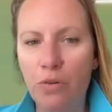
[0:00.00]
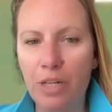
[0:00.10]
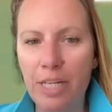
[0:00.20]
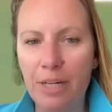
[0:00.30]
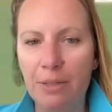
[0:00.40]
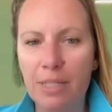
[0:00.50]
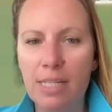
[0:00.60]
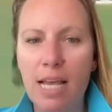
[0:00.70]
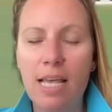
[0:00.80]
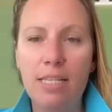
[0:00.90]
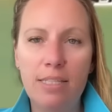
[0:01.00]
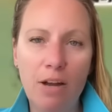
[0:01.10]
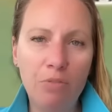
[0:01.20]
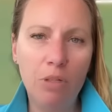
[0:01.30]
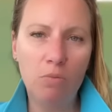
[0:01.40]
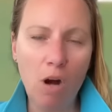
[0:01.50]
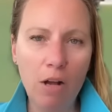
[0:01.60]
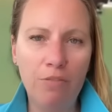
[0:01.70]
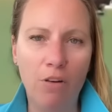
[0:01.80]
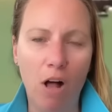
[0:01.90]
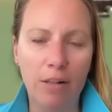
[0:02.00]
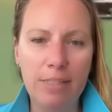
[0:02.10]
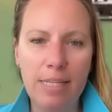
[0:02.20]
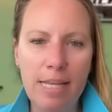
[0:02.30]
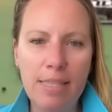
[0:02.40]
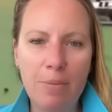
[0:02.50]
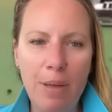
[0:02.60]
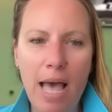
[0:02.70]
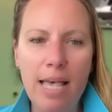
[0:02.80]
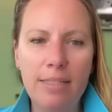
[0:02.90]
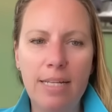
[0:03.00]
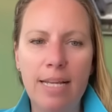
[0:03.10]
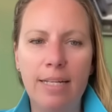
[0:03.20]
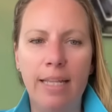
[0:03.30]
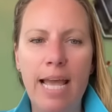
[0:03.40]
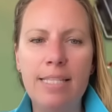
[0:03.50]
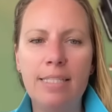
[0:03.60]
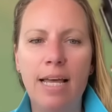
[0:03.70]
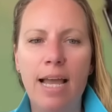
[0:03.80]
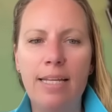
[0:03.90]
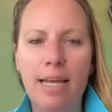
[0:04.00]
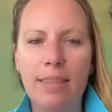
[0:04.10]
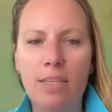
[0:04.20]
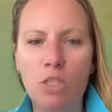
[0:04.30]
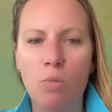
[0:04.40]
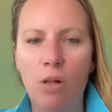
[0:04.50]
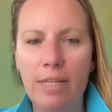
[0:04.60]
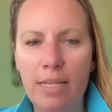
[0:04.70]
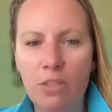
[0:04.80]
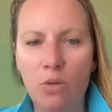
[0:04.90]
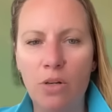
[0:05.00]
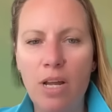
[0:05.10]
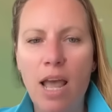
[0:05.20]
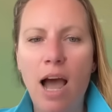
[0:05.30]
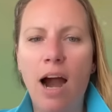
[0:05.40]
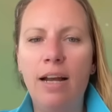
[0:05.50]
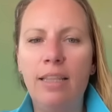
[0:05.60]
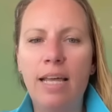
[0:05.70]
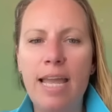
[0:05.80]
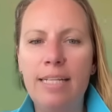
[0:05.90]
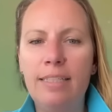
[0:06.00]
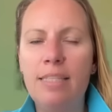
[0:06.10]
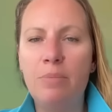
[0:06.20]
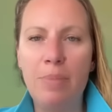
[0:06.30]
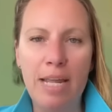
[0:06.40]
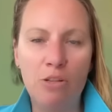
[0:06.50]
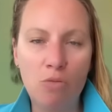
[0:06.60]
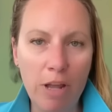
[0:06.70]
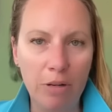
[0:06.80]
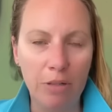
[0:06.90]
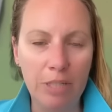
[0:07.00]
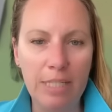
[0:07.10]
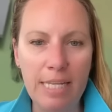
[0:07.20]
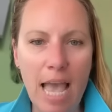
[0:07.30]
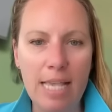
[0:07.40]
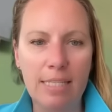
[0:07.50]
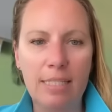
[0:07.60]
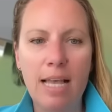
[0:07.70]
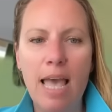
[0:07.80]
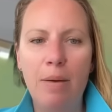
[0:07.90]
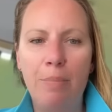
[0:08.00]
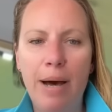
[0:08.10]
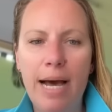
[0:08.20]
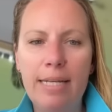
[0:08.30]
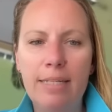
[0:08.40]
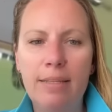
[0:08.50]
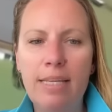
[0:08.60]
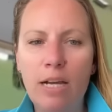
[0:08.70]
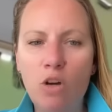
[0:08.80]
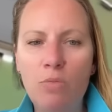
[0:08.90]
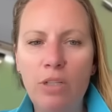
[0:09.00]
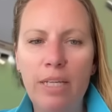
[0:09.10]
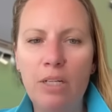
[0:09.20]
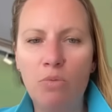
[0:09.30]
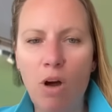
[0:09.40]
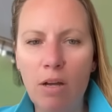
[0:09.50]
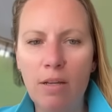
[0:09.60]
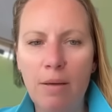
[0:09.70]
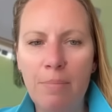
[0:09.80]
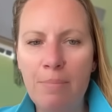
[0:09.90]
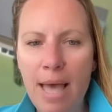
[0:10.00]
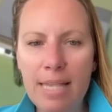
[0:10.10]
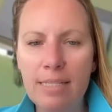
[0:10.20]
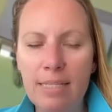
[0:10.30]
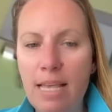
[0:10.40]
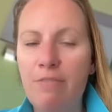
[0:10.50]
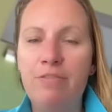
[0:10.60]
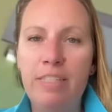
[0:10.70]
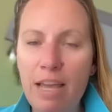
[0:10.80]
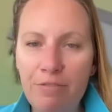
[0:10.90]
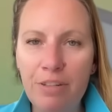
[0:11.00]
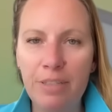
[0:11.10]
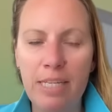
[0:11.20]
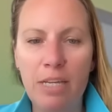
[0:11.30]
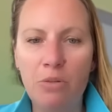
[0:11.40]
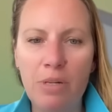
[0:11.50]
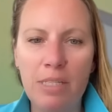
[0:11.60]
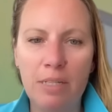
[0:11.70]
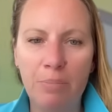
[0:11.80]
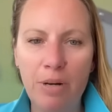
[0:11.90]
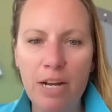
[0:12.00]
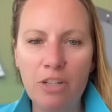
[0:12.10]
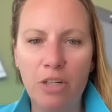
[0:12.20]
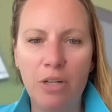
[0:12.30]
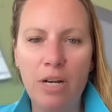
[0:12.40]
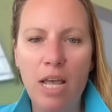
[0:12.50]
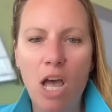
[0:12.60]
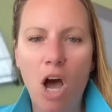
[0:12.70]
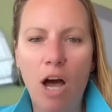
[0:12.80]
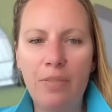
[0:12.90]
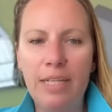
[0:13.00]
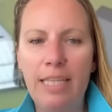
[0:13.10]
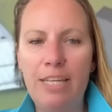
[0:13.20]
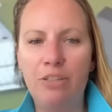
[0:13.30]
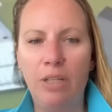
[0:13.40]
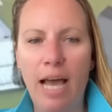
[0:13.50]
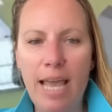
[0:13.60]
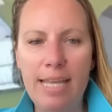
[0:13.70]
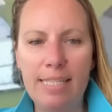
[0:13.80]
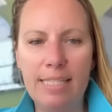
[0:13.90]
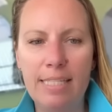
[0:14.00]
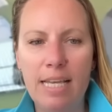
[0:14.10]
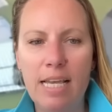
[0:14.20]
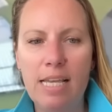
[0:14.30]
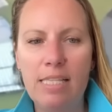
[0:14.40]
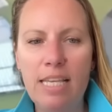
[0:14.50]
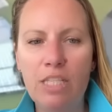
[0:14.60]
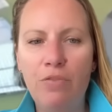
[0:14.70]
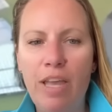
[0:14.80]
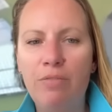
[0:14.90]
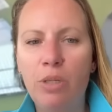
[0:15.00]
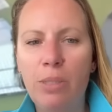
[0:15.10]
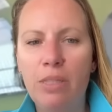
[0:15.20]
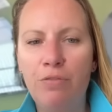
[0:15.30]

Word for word: years. Several rock falls in the past and a landslide at the small Nesthorn are likely the main triggers, yes, but the accumulated rock masses have definitely increased the pressure on the glacial ice. This favored the